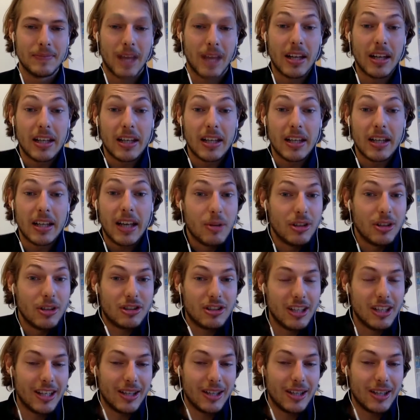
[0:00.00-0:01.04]
And again, I'm not
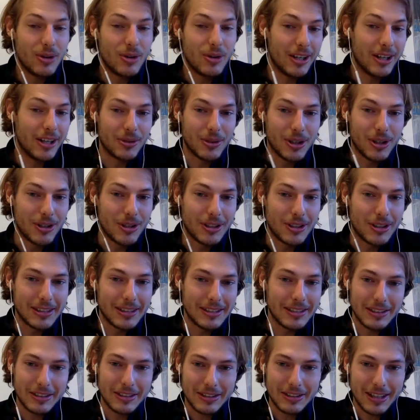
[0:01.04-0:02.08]
saying right or wrong.
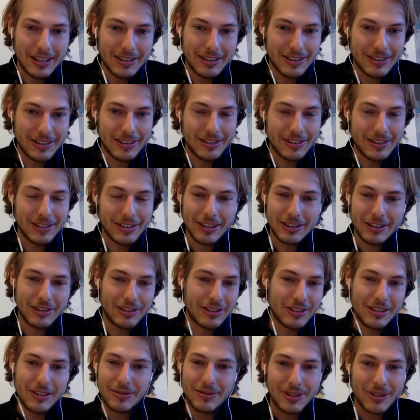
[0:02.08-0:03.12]
That's a
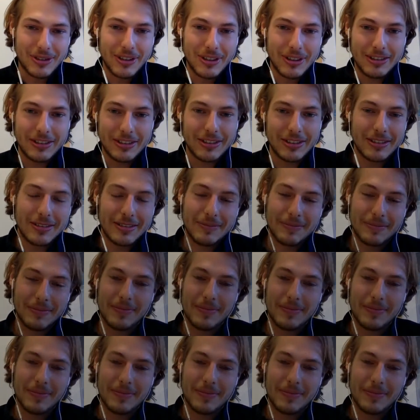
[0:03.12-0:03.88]
different question.